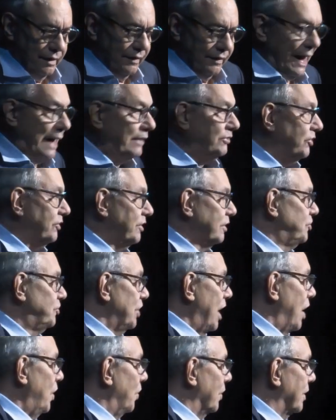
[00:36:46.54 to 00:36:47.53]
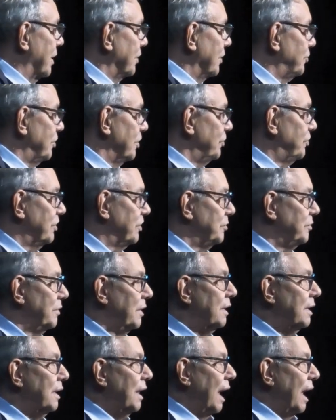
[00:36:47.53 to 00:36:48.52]
That's the joke.
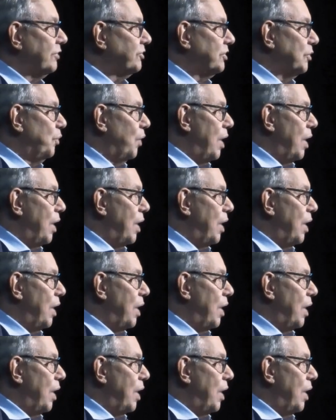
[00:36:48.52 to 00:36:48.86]
I said,